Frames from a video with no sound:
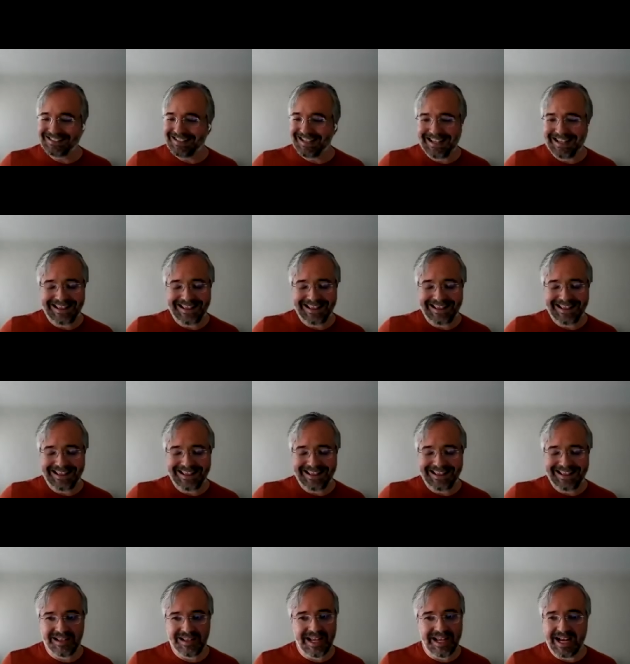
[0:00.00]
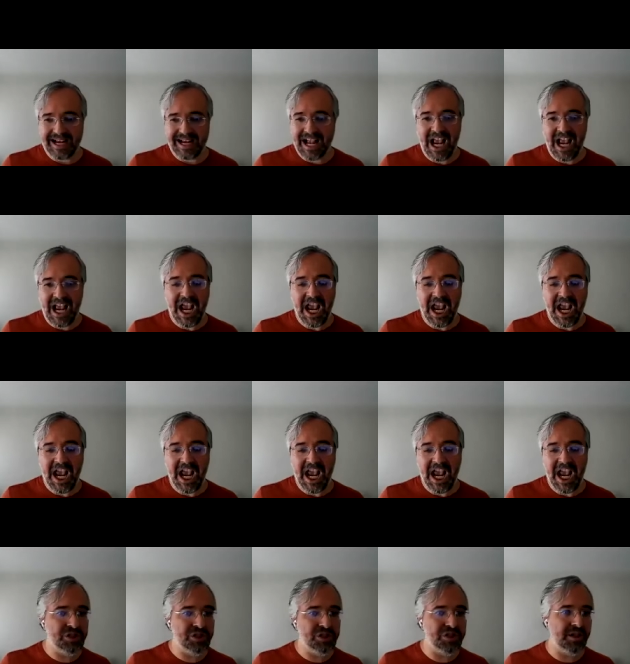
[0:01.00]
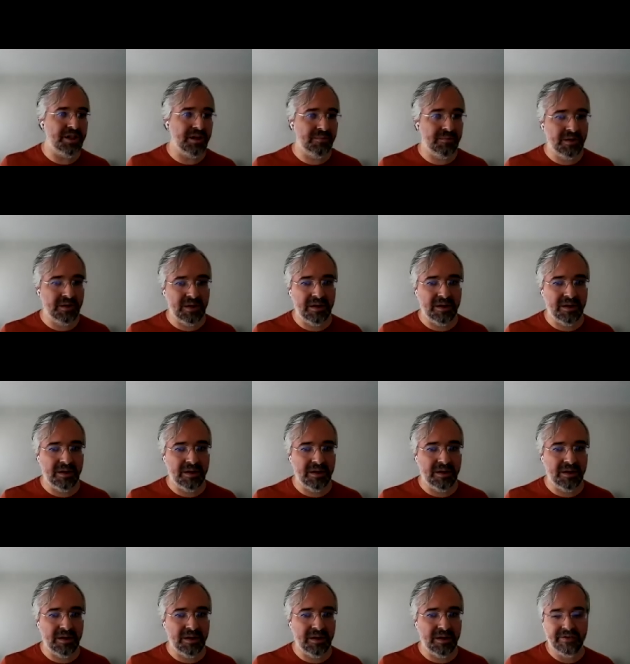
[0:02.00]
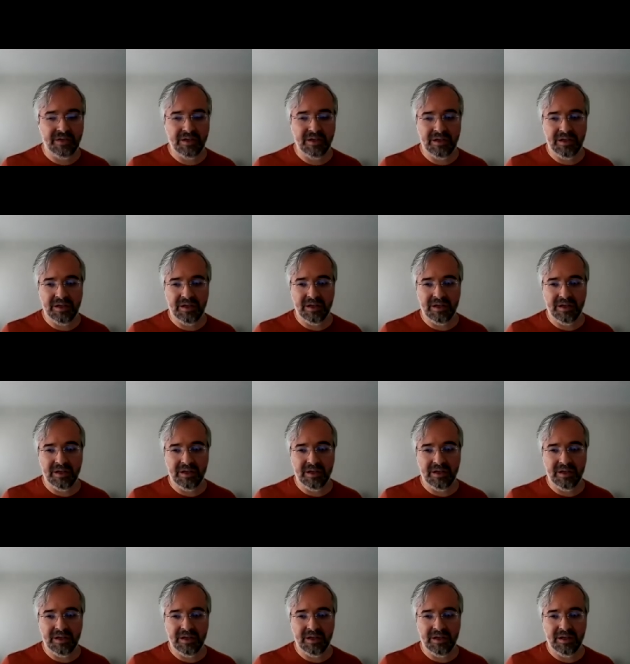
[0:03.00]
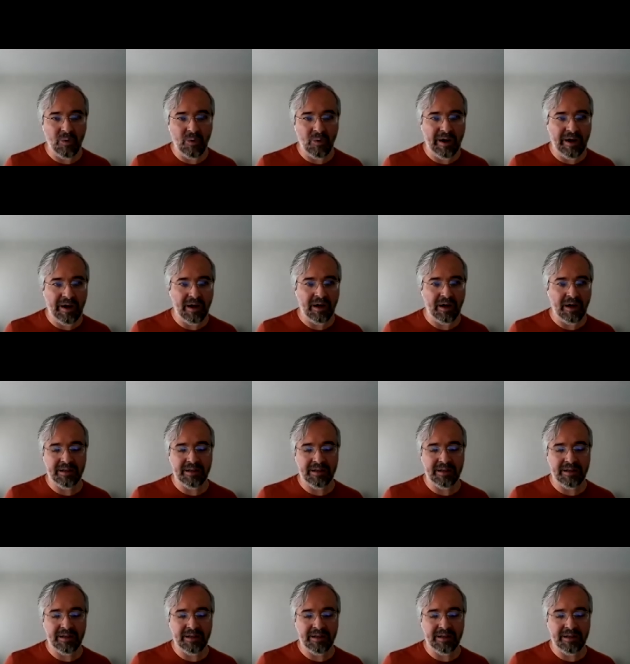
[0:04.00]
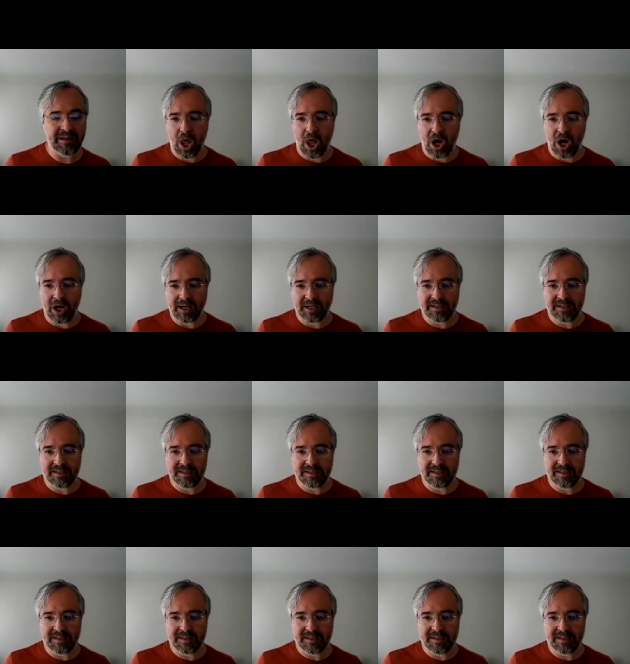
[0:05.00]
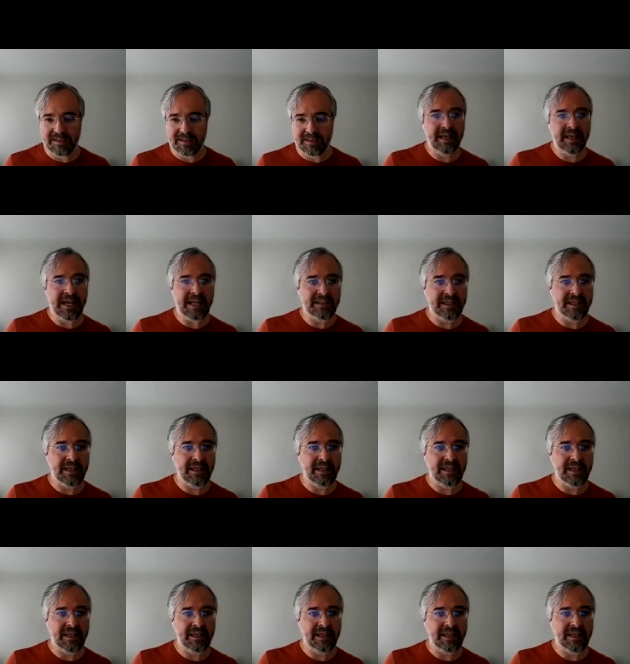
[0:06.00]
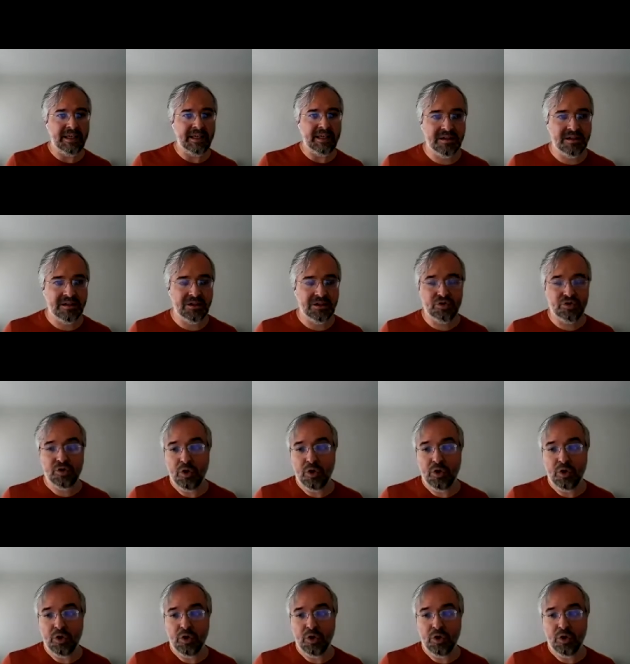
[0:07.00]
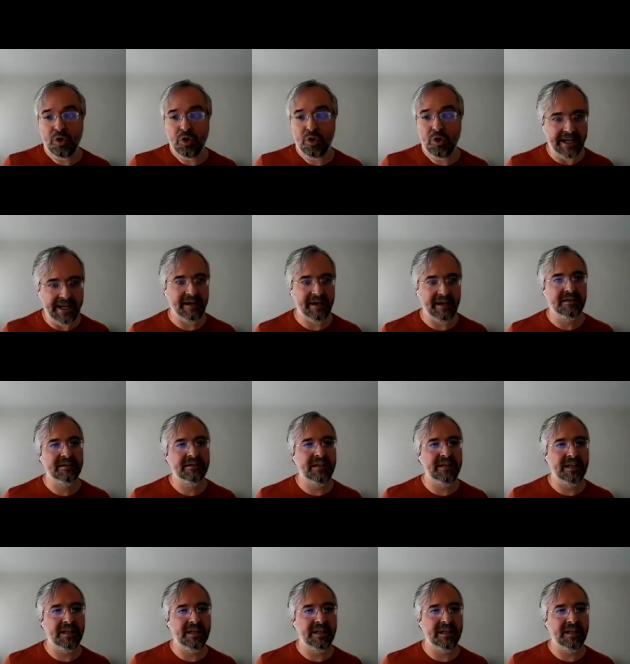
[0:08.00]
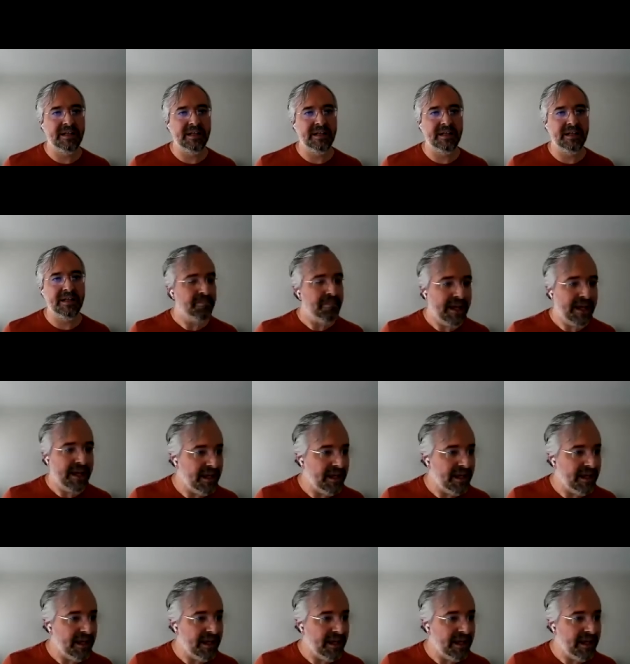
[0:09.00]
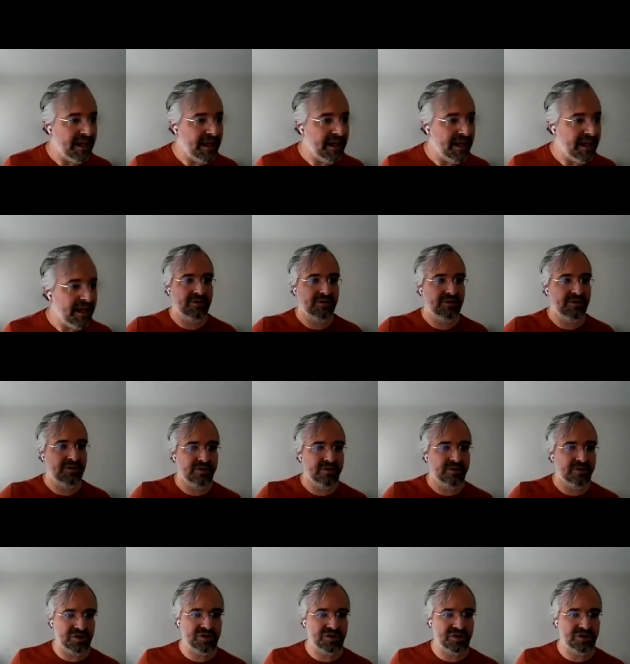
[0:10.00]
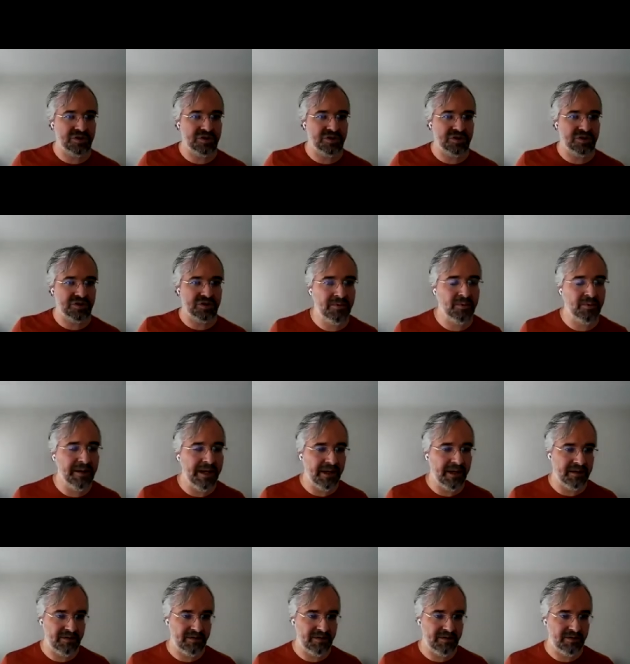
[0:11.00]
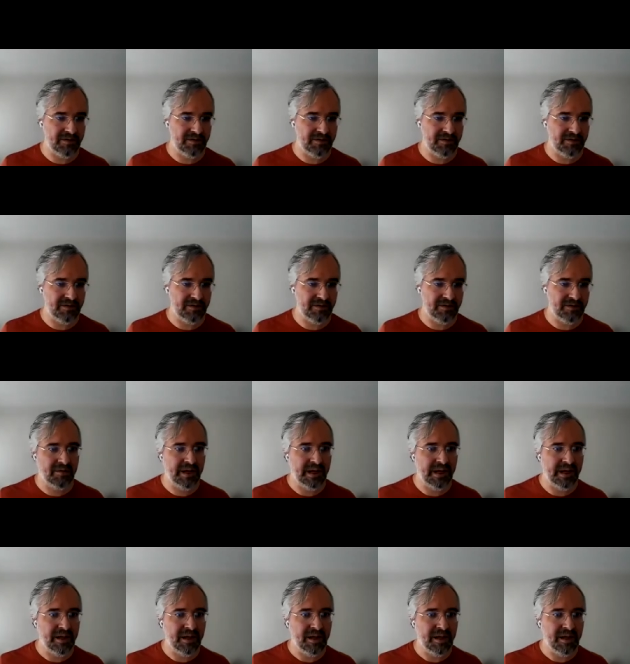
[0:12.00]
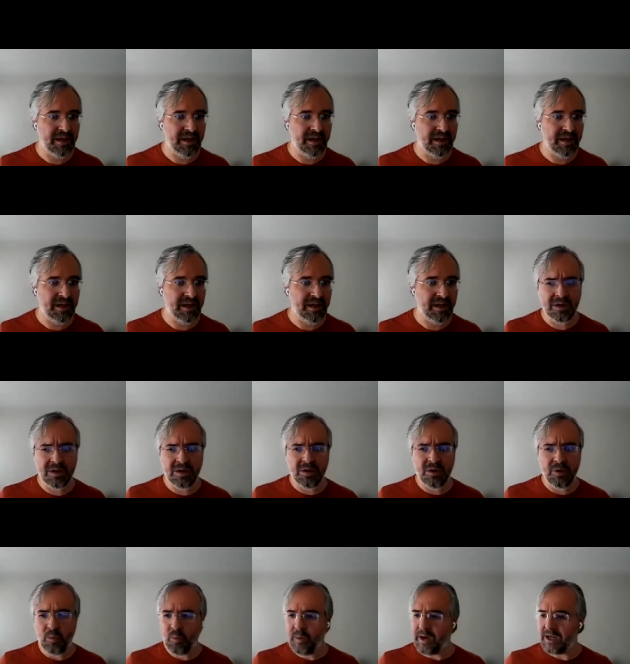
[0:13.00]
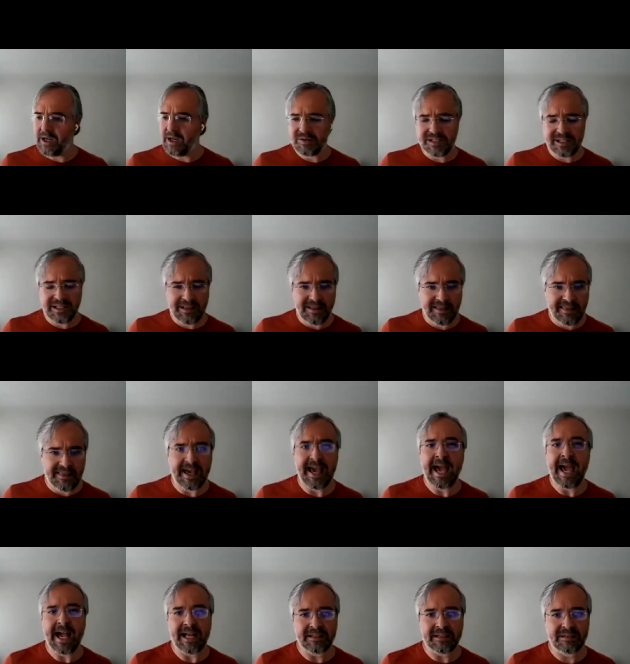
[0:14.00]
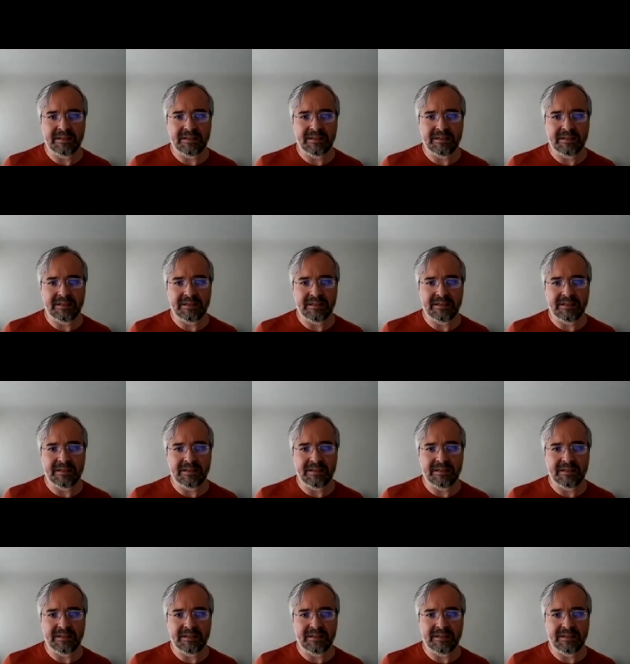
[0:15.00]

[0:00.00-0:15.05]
there's like a huge number of malware that's blocked that is Trojan-like, that is a banking, your traditional run-of-the-mill banking Trojan, right? So when you see that,